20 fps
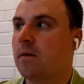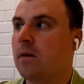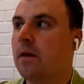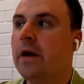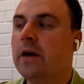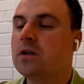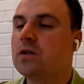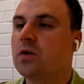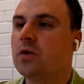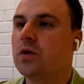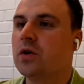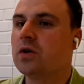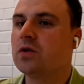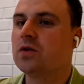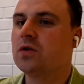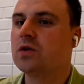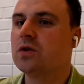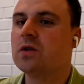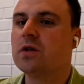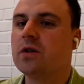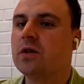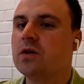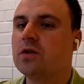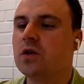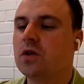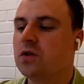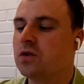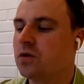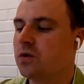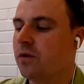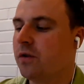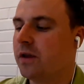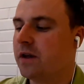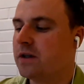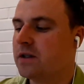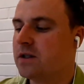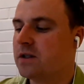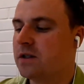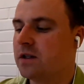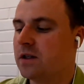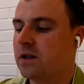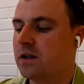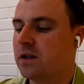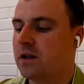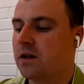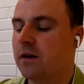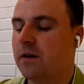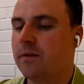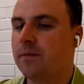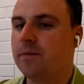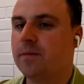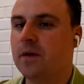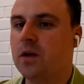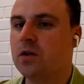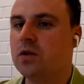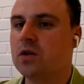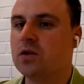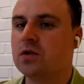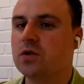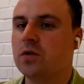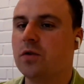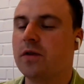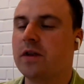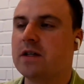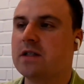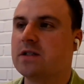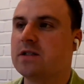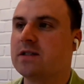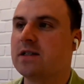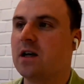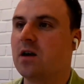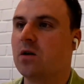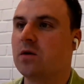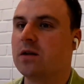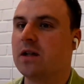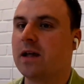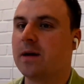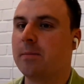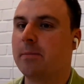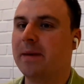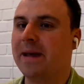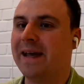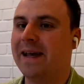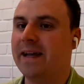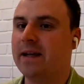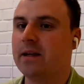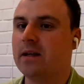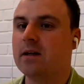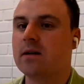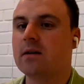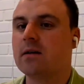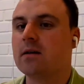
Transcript: So you don't do this sound like bank.